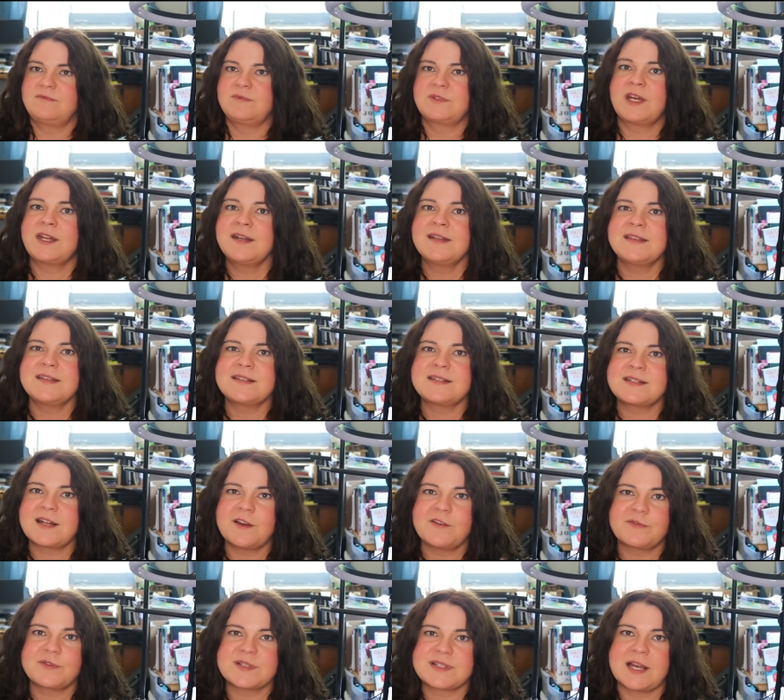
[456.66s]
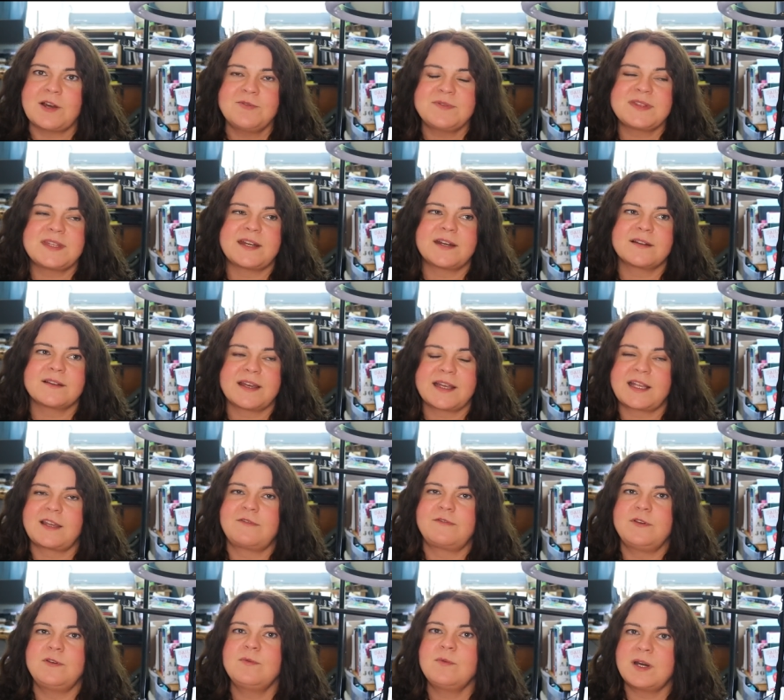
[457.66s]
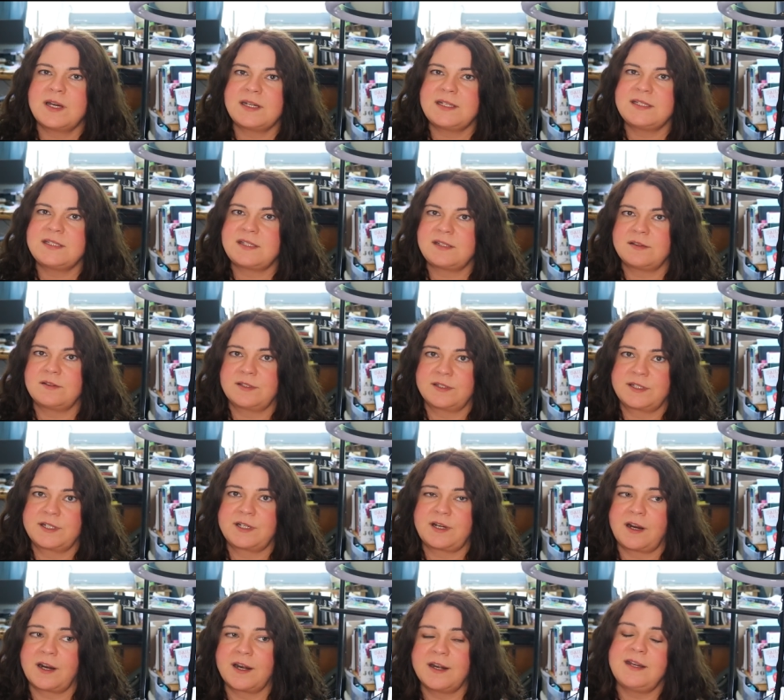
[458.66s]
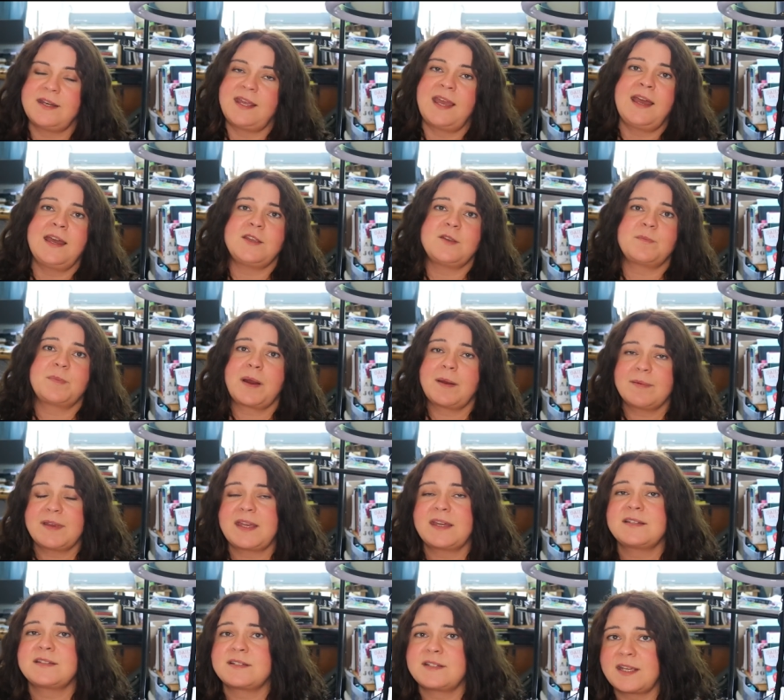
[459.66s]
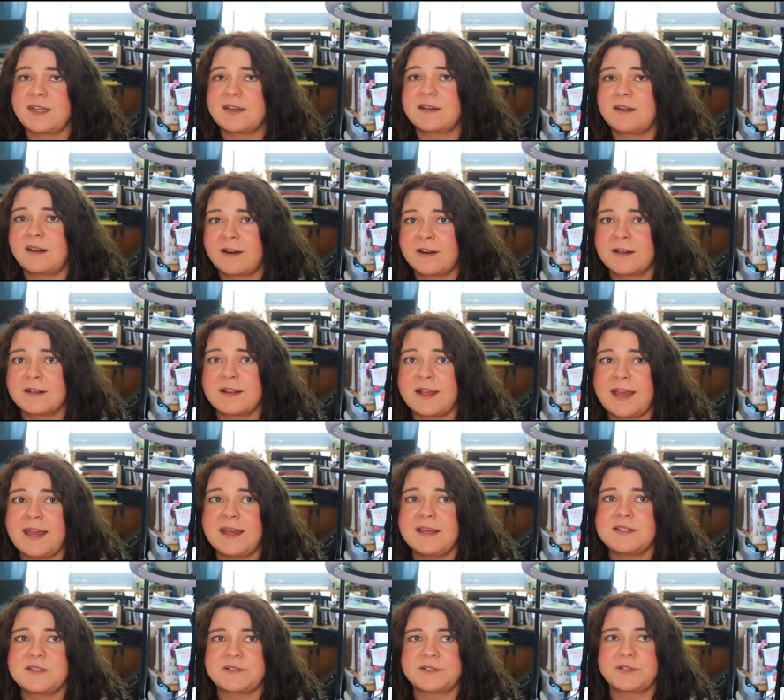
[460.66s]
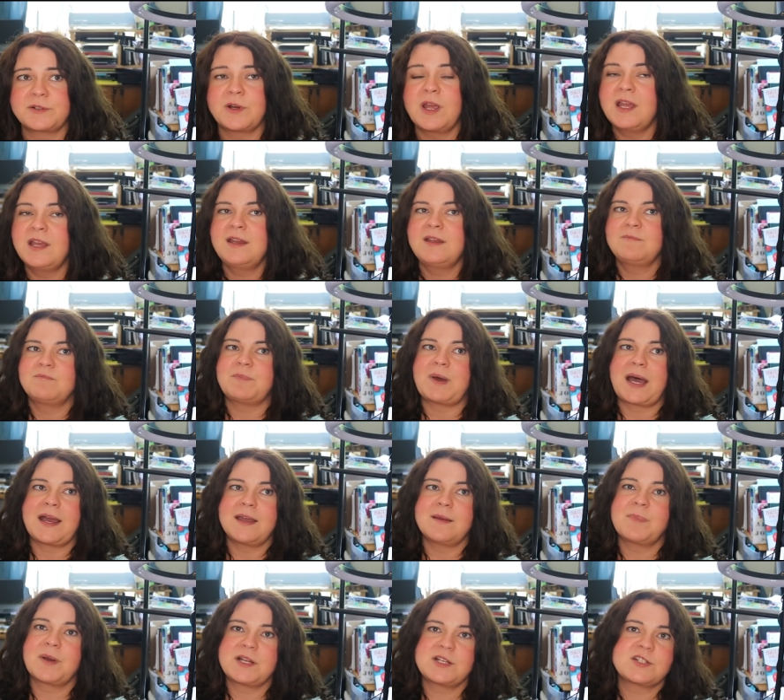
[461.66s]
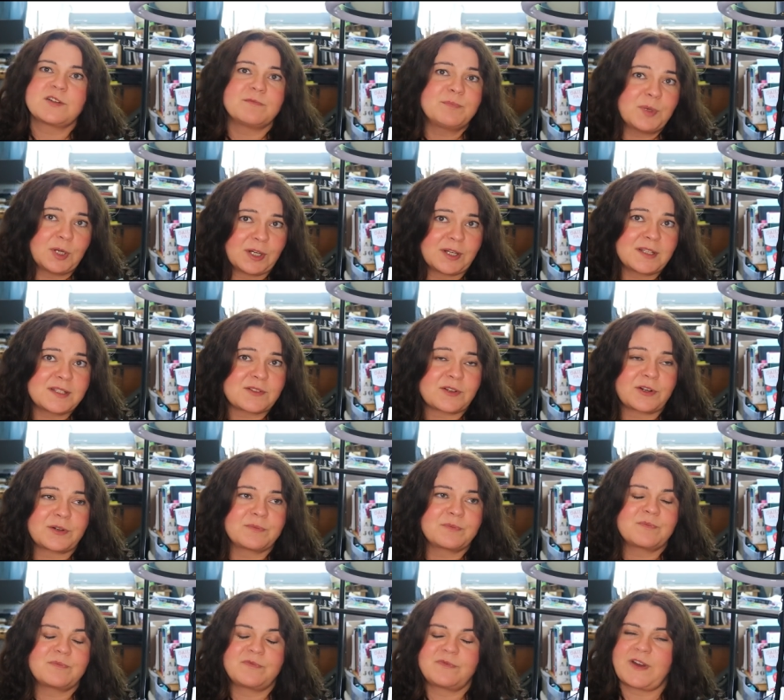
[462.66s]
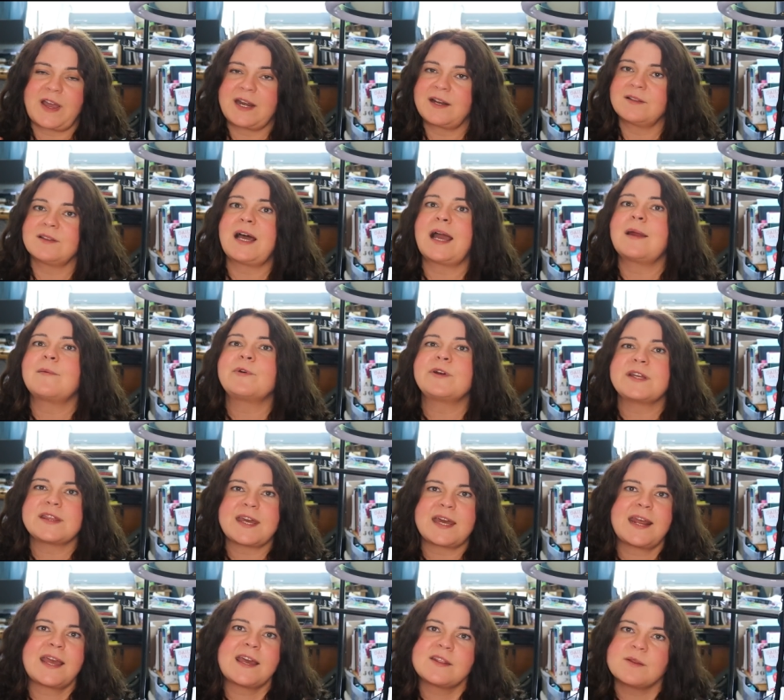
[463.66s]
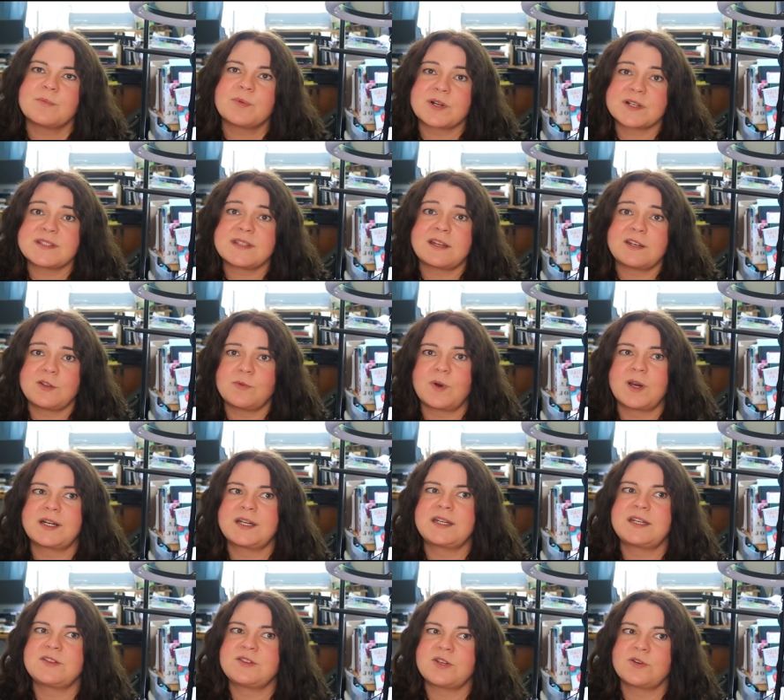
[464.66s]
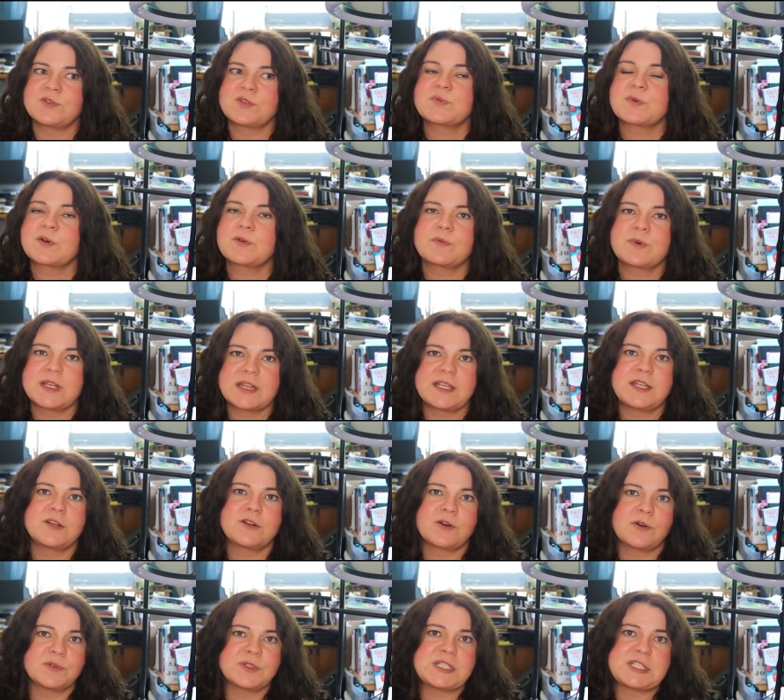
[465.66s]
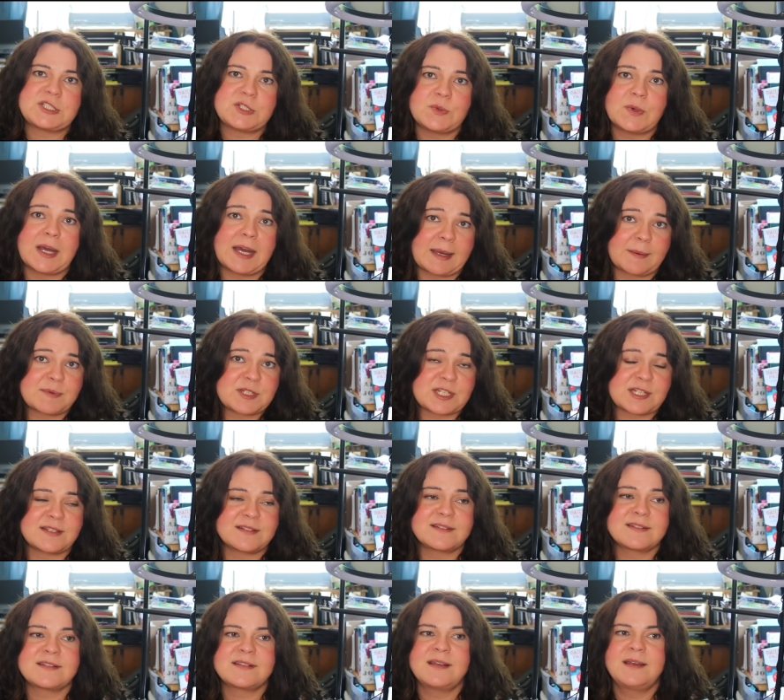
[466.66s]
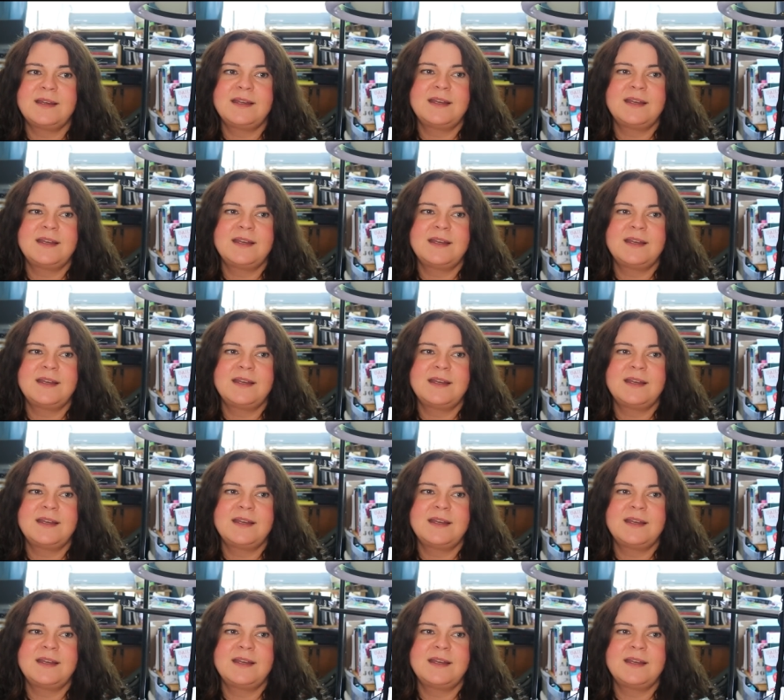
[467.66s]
none of this stuff was out there. Like, if you wanted to learn art, yeah, you probably had to take an art class or buy a bunch of books or find a library that had the books that you wanted, and those were really your only two options.